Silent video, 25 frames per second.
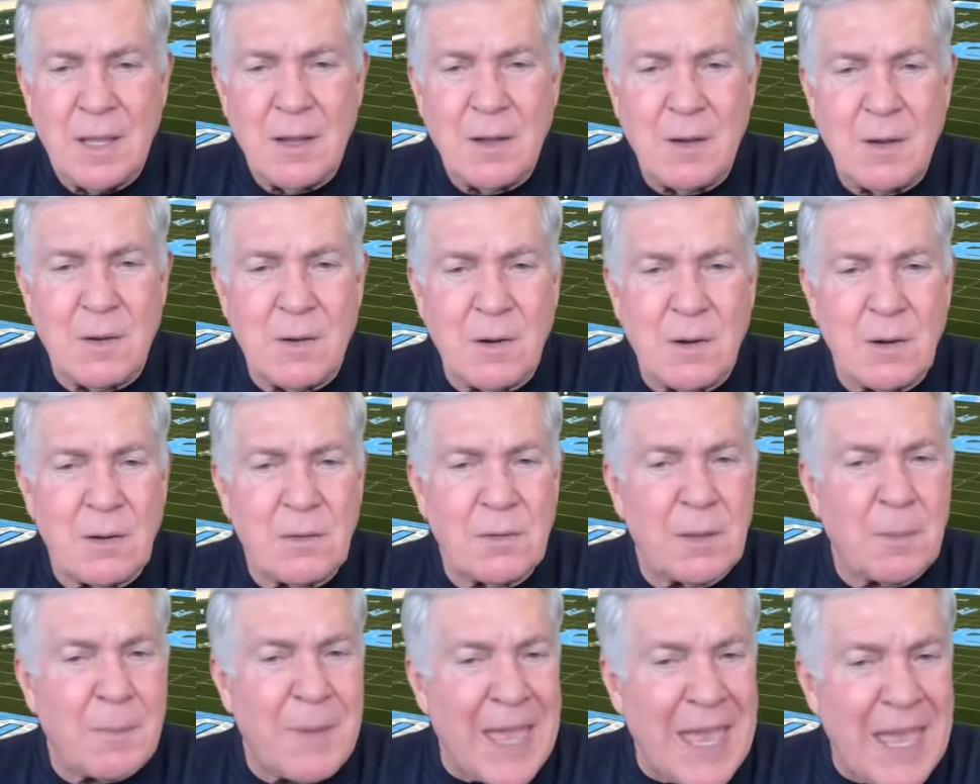or
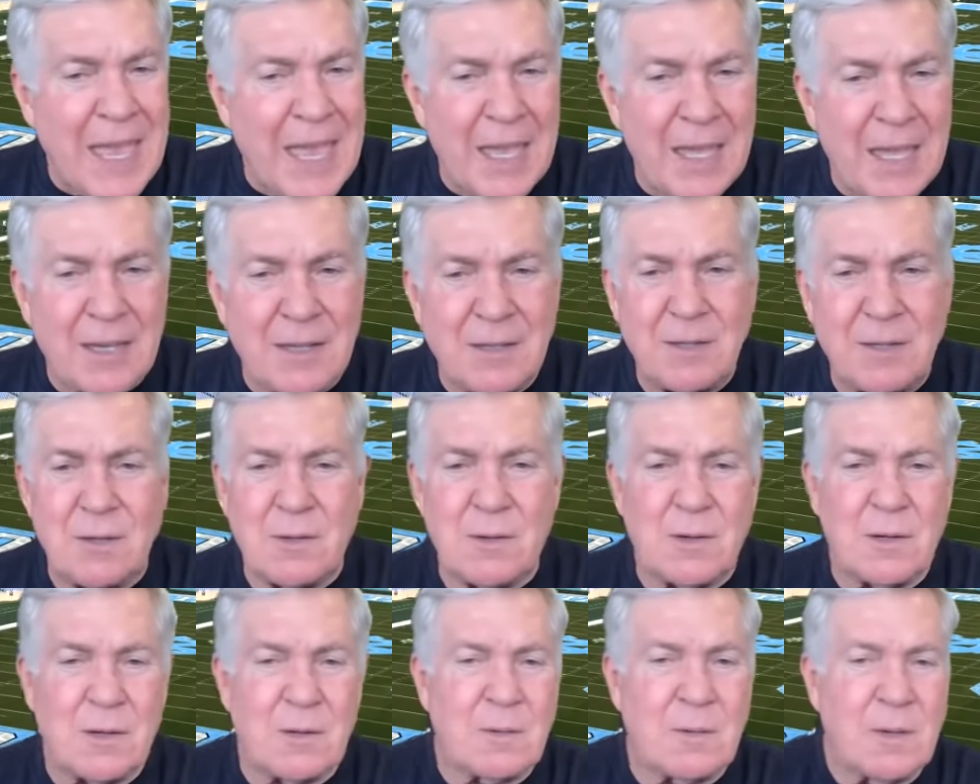the band
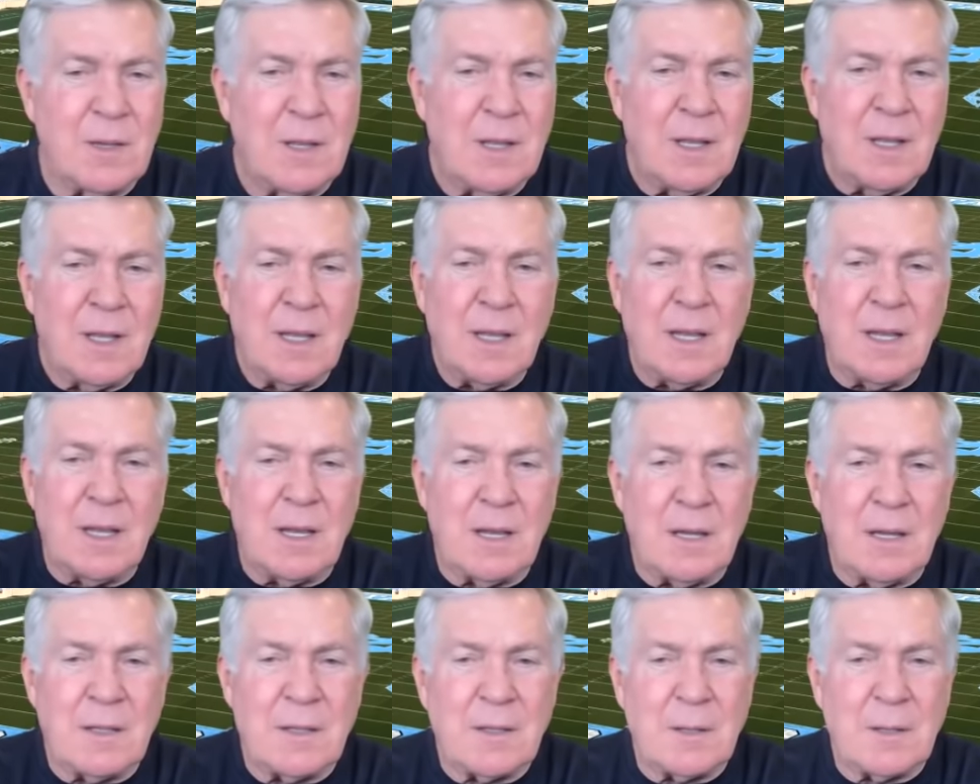or
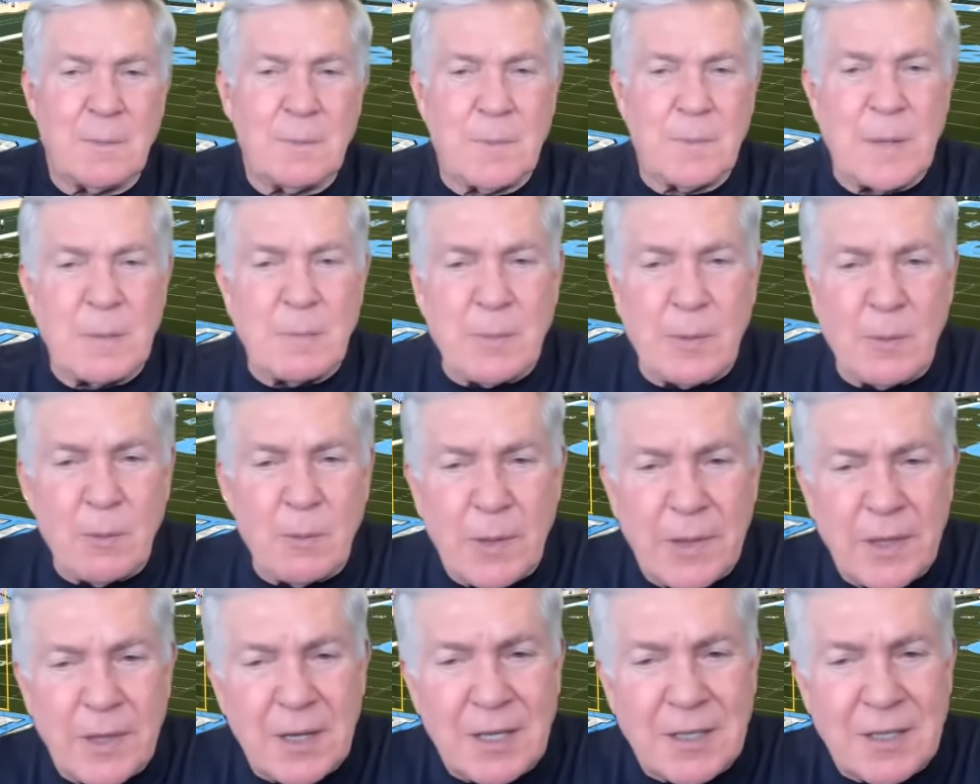uh, the people
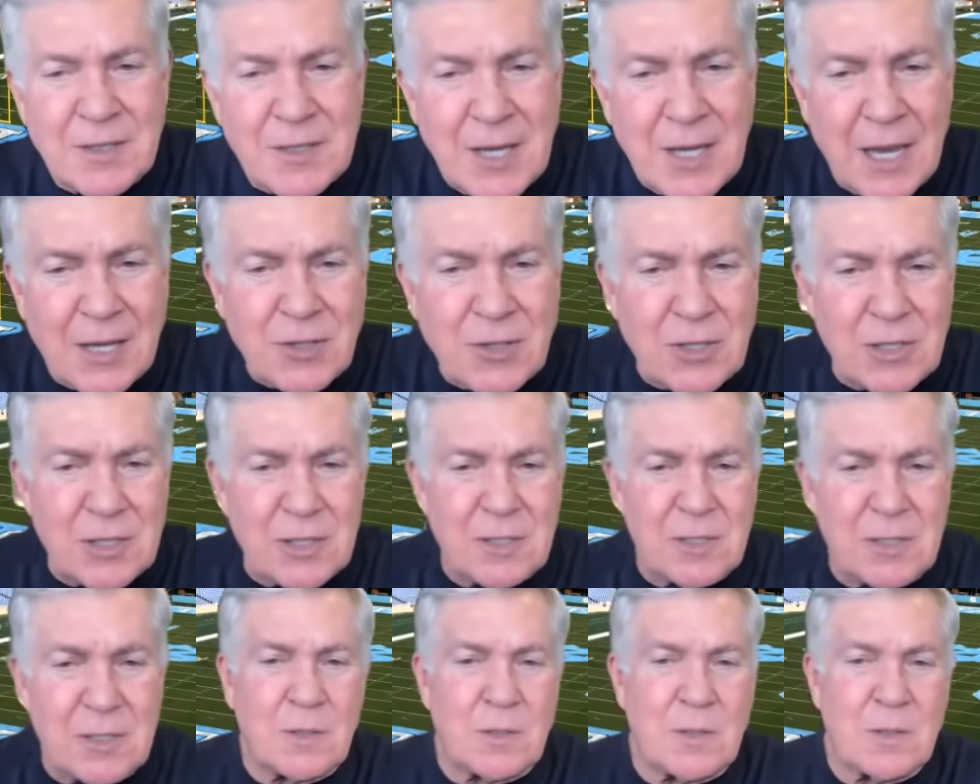with the
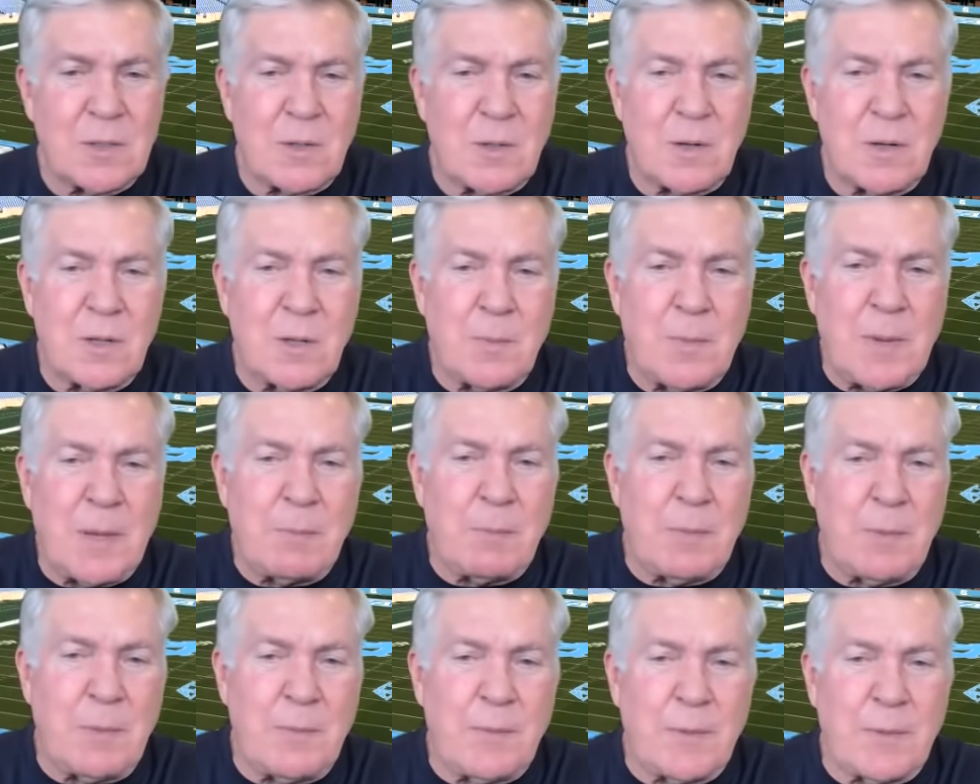concessions or, or the
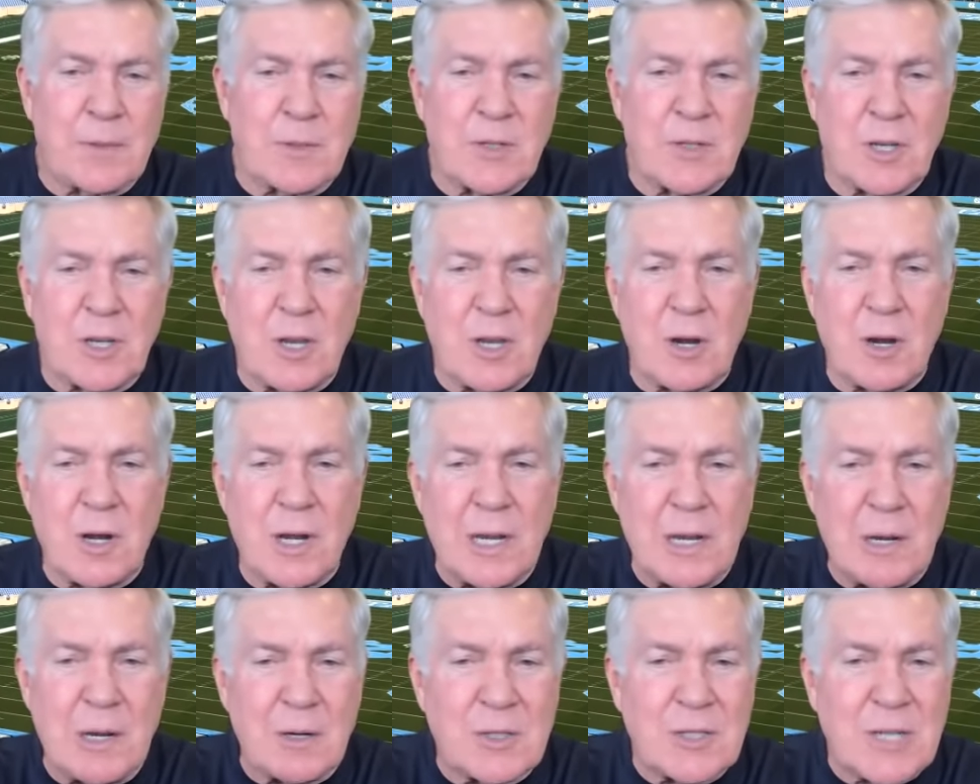people for
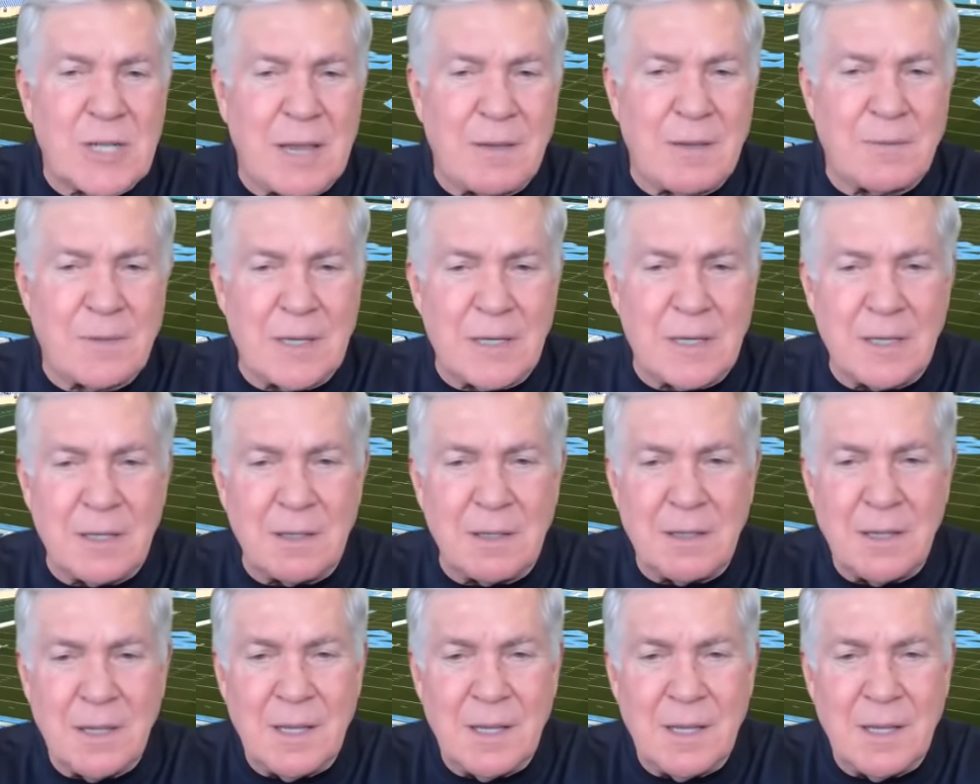security or safety,